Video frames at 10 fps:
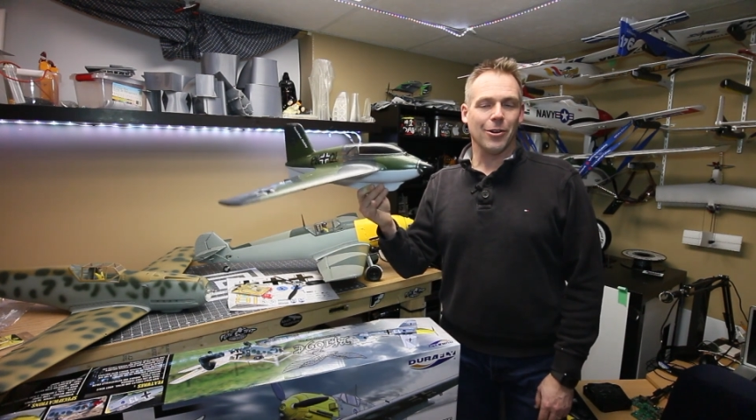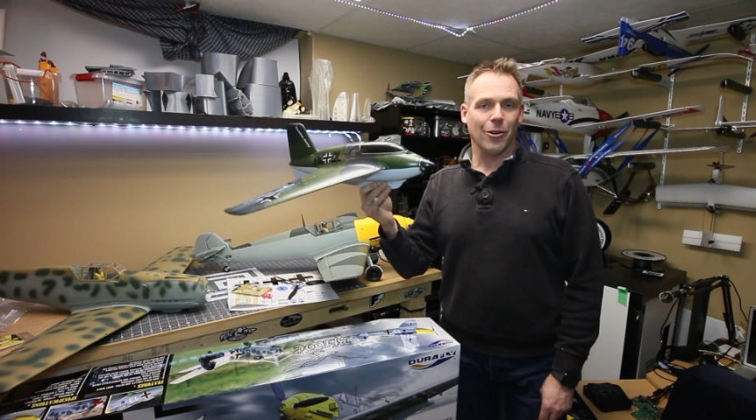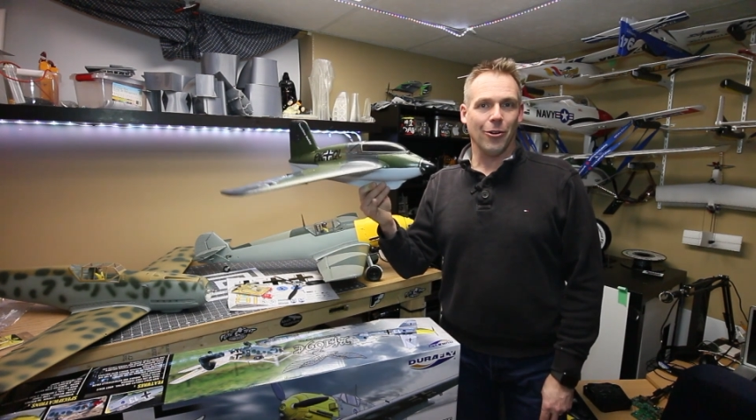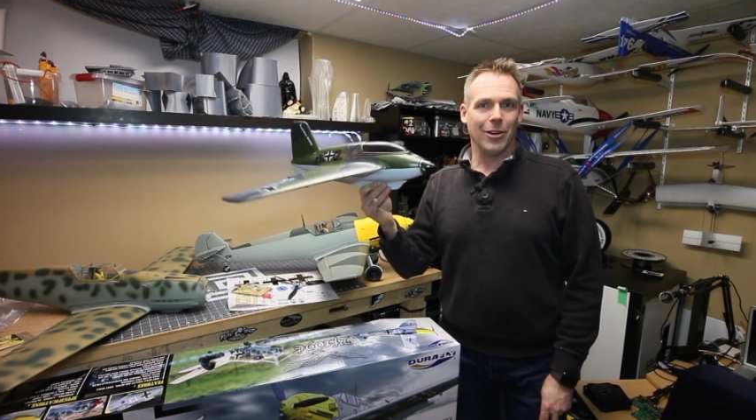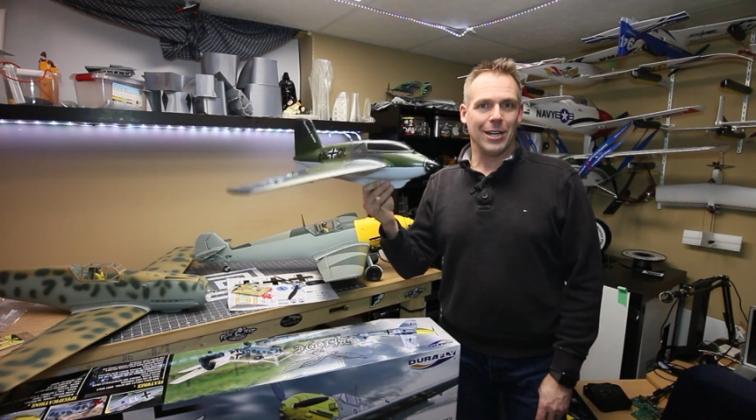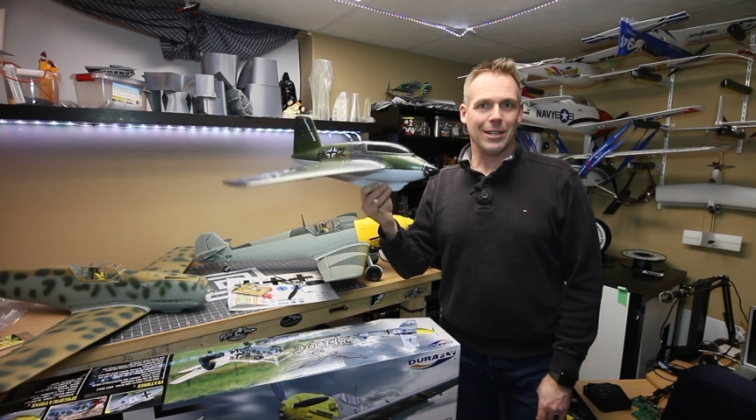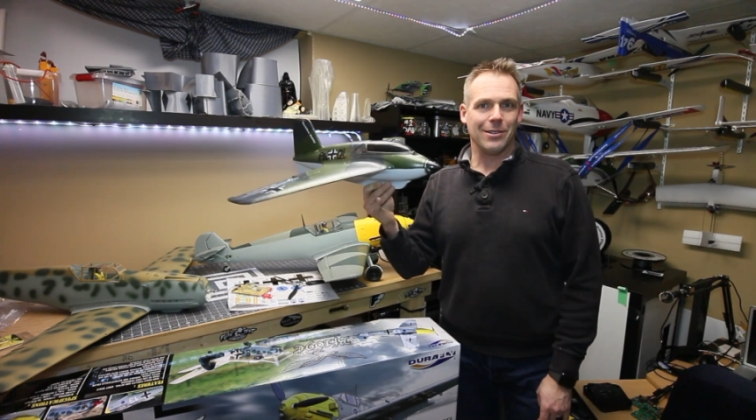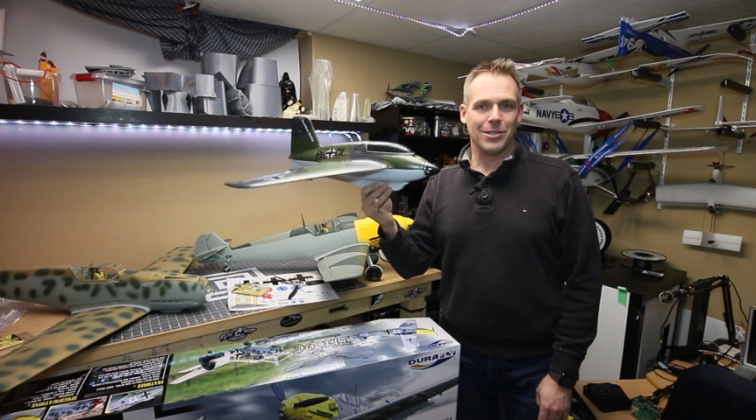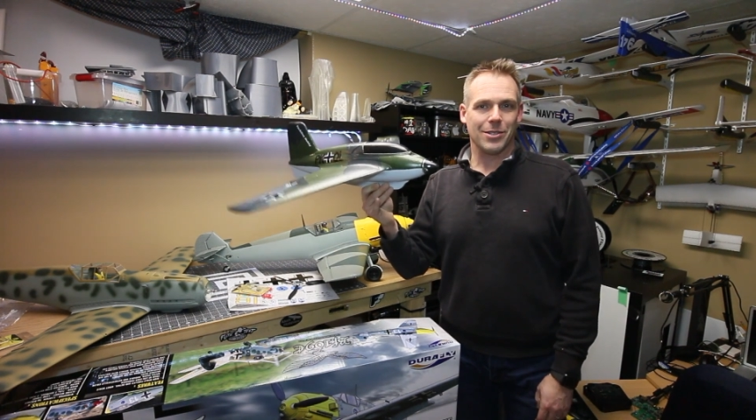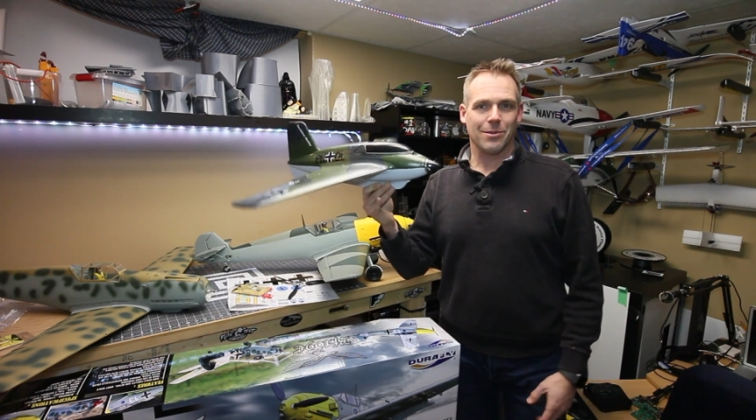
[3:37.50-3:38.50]
heard it,
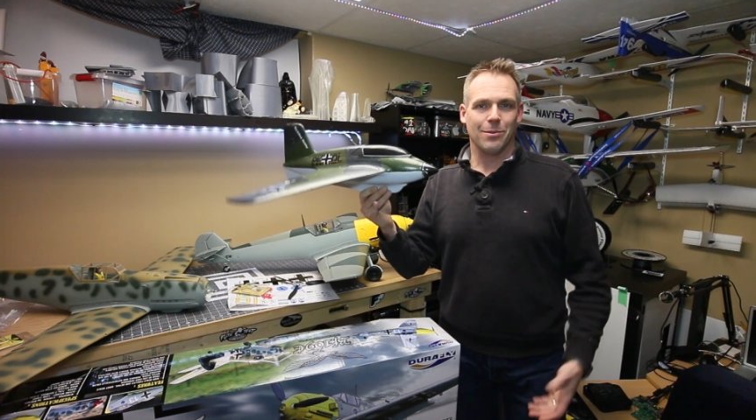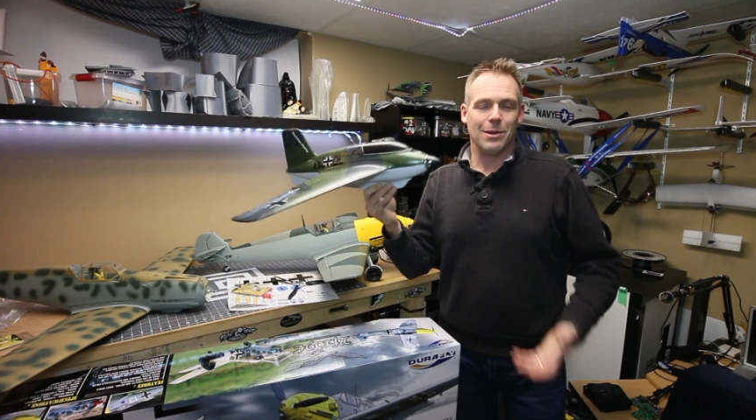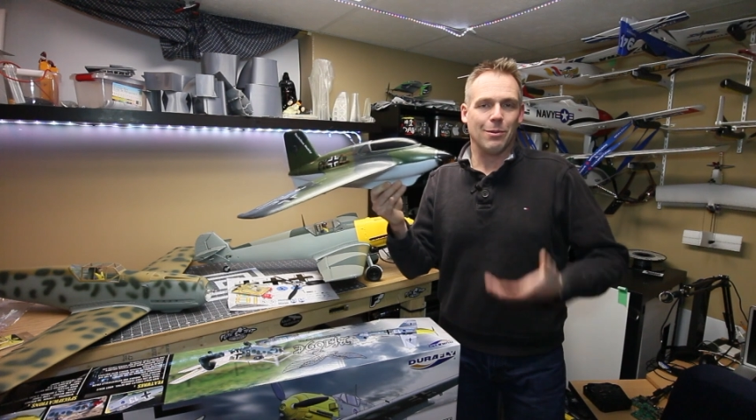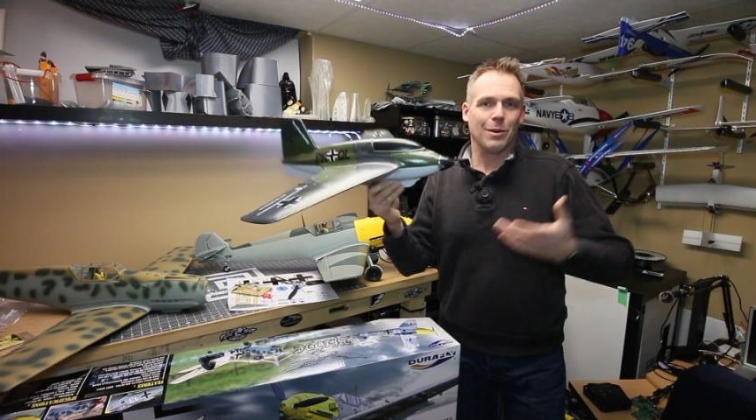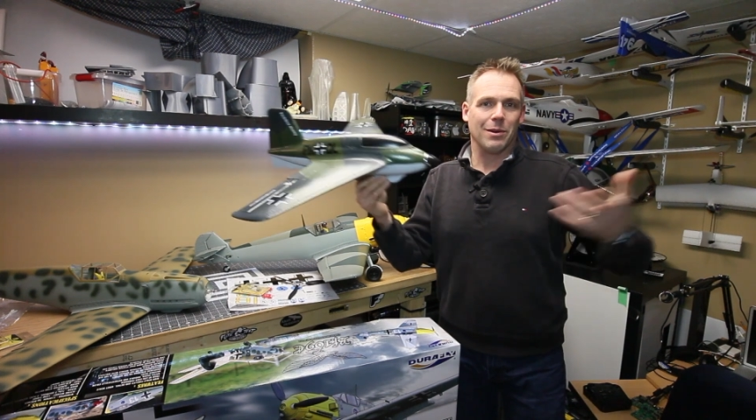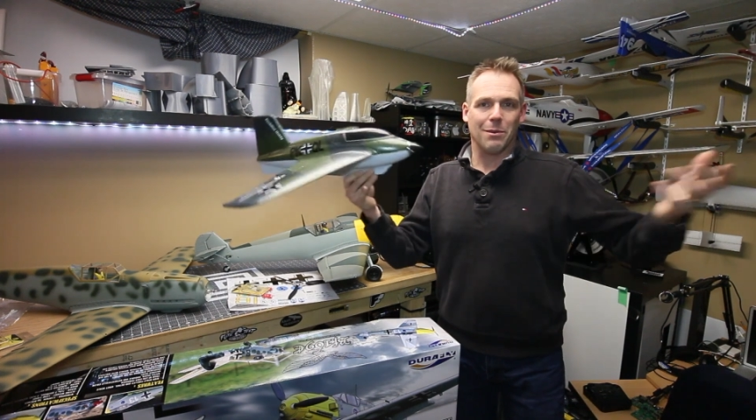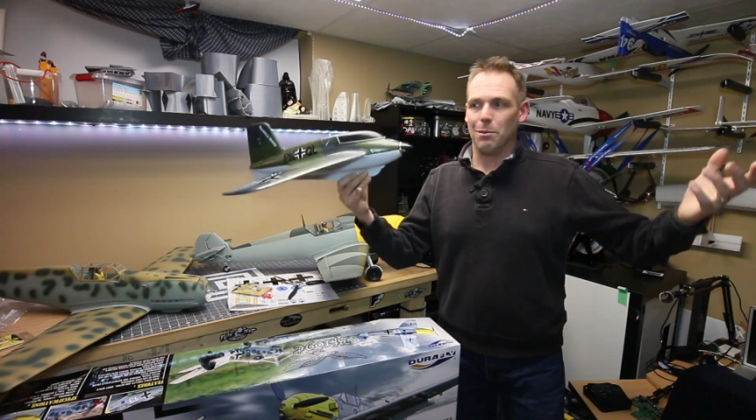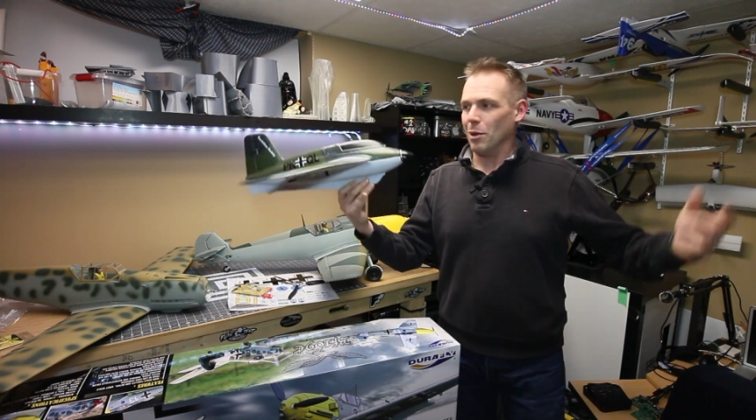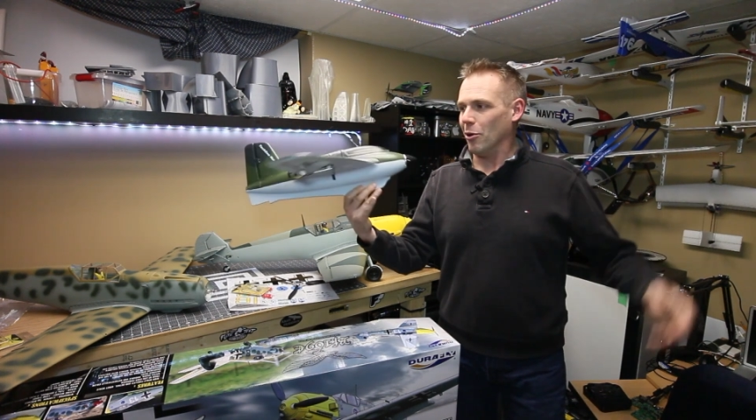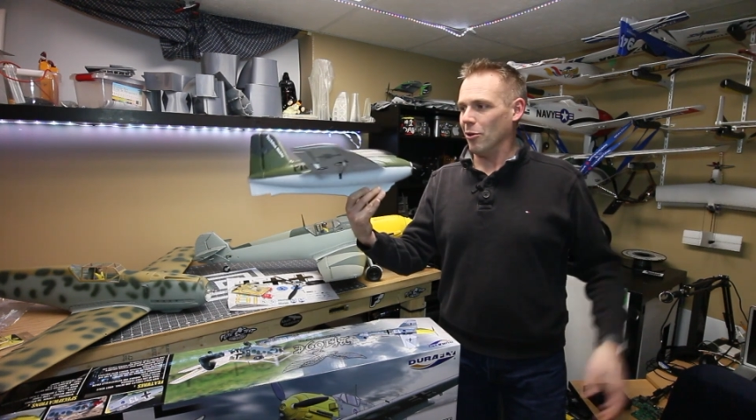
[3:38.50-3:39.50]
and just it would have been a
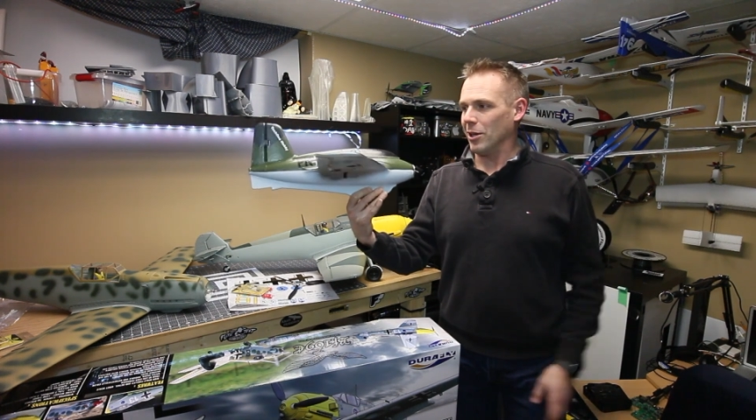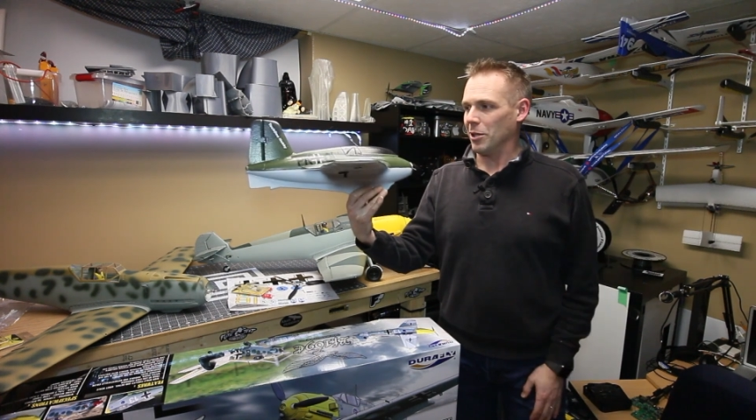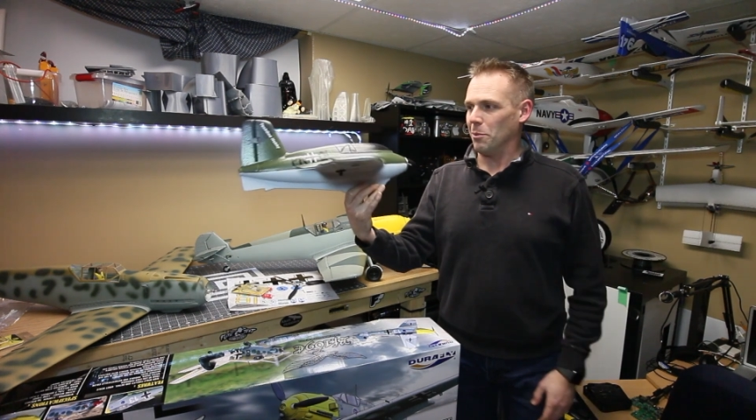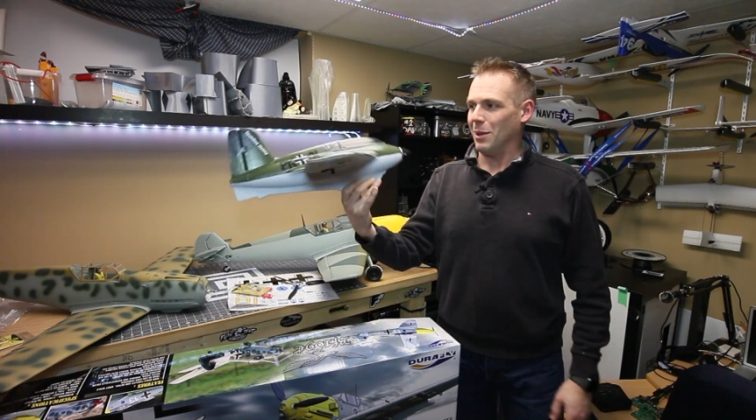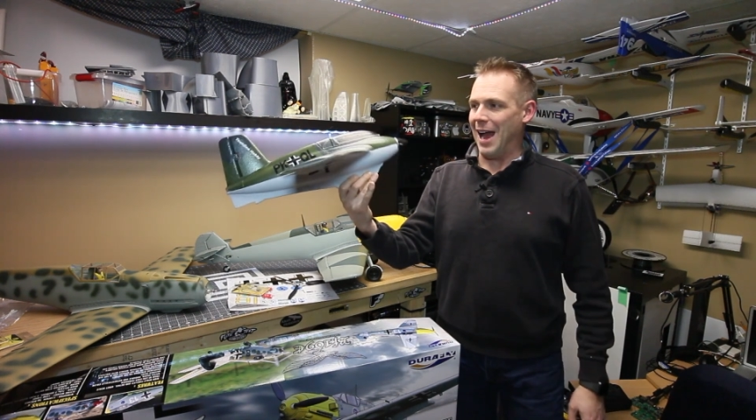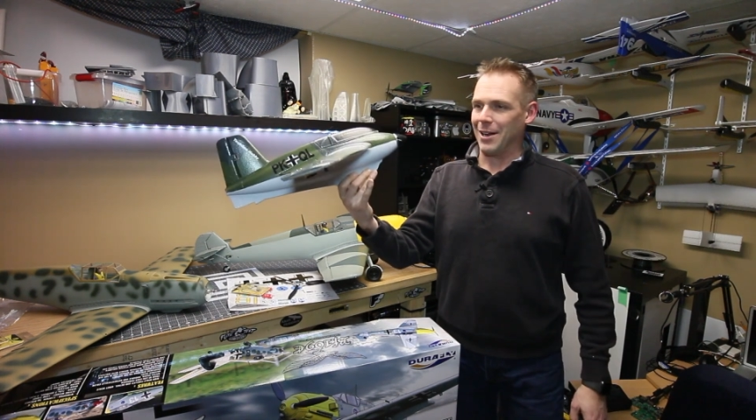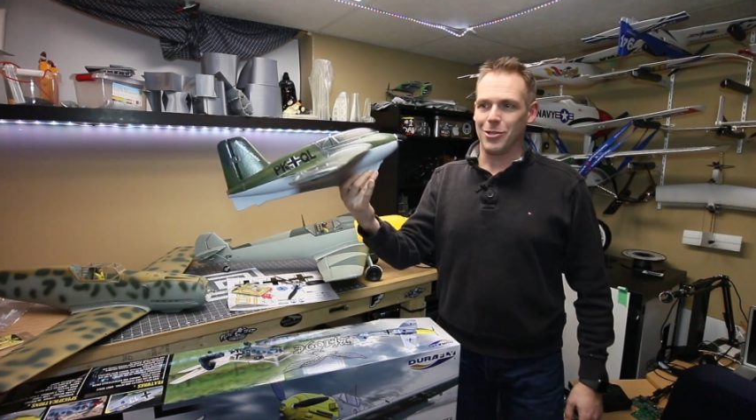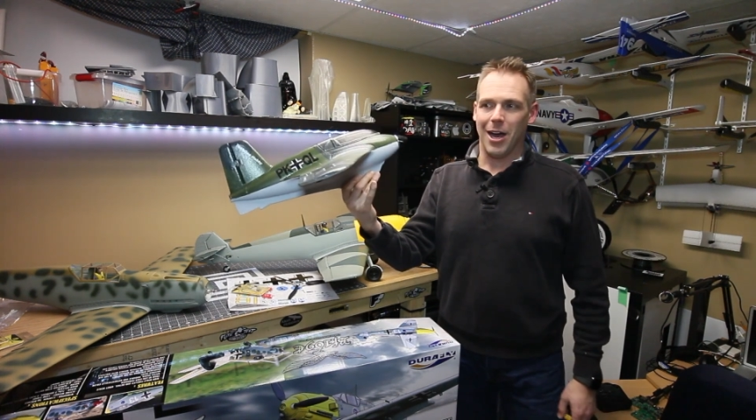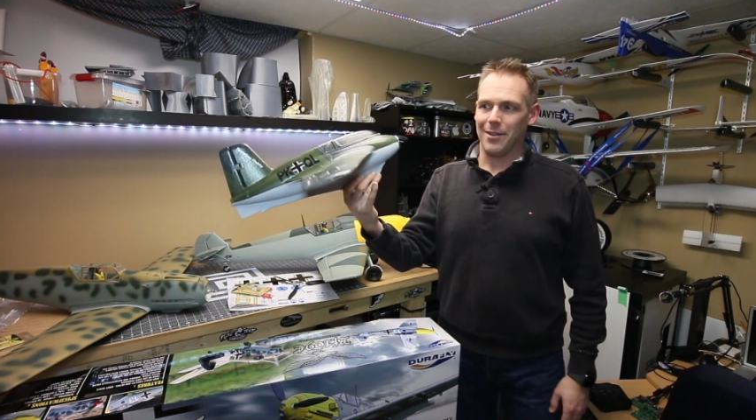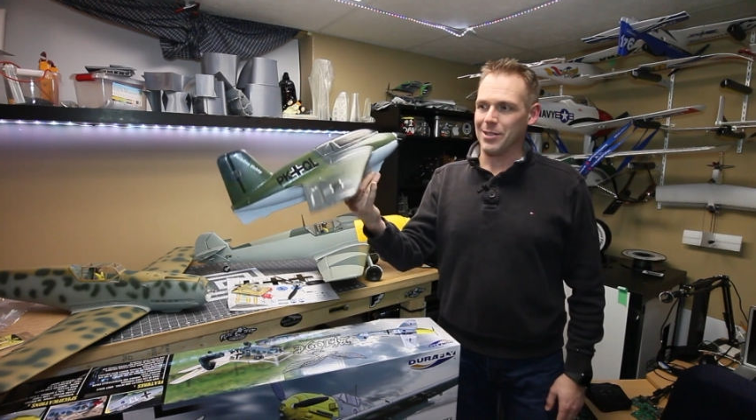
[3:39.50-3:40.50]
blur and a little black
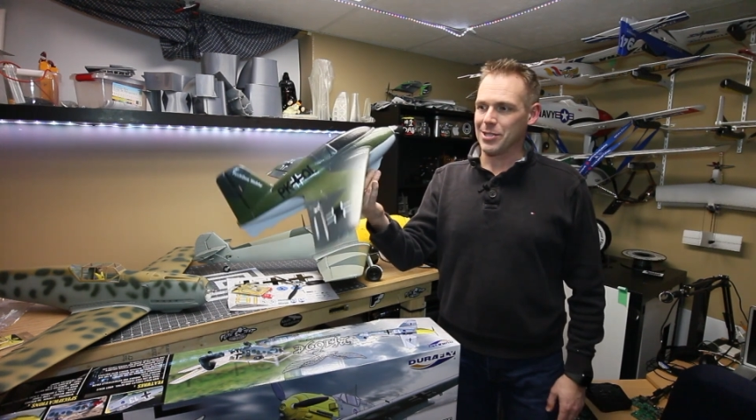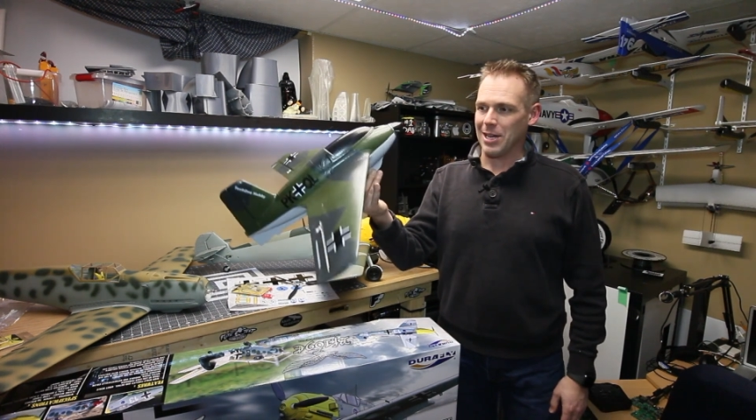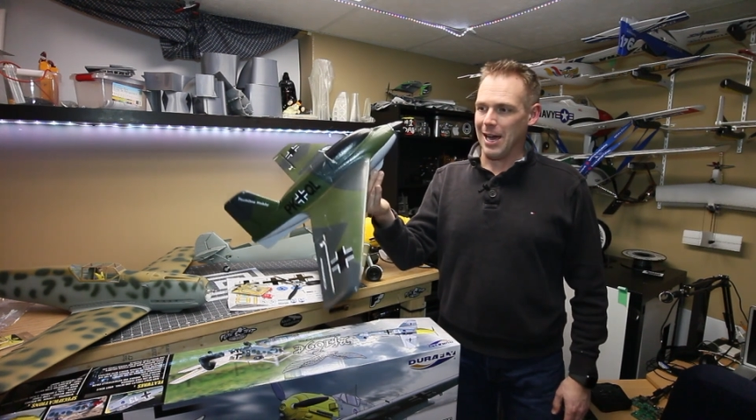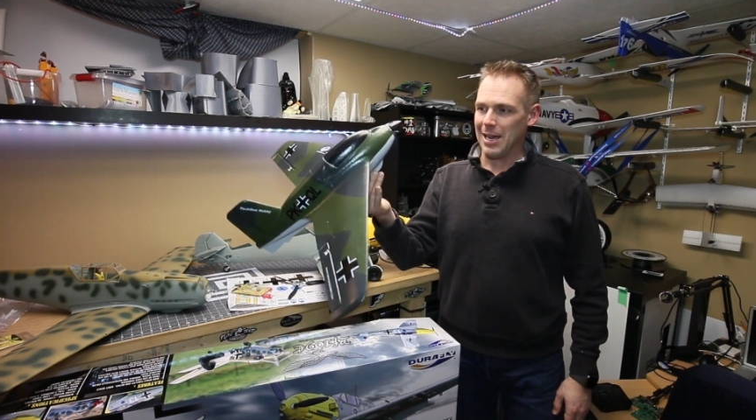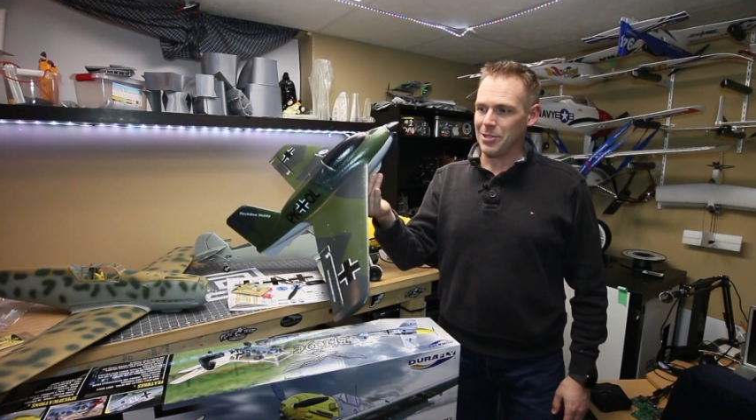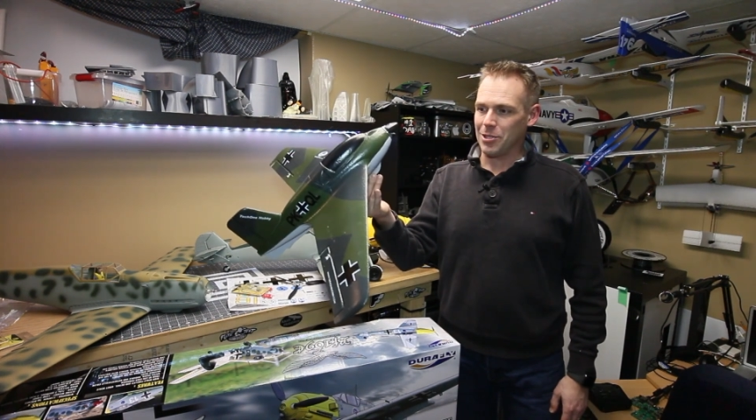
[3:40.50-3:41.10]
dot in the sky.